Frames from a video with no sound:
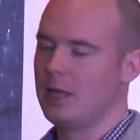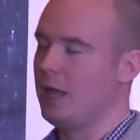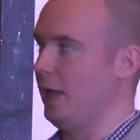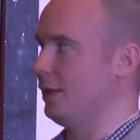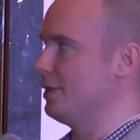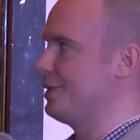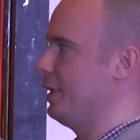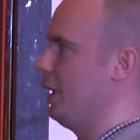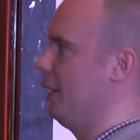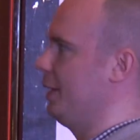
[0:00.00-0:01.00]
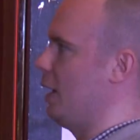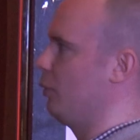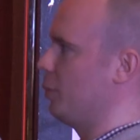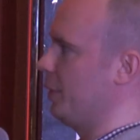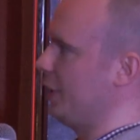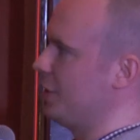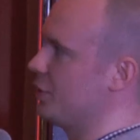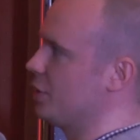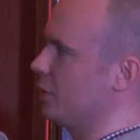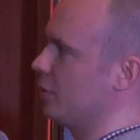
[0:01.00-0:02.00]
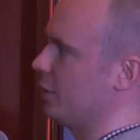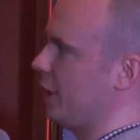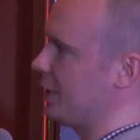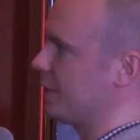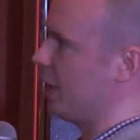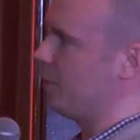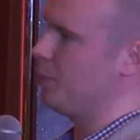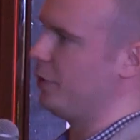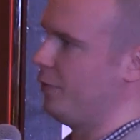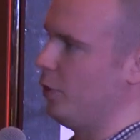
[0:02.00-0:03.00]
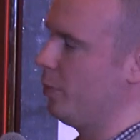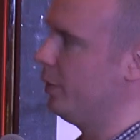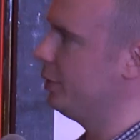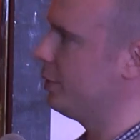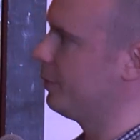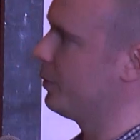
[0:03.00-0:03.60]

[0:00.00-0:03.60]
and the automation test can be performed.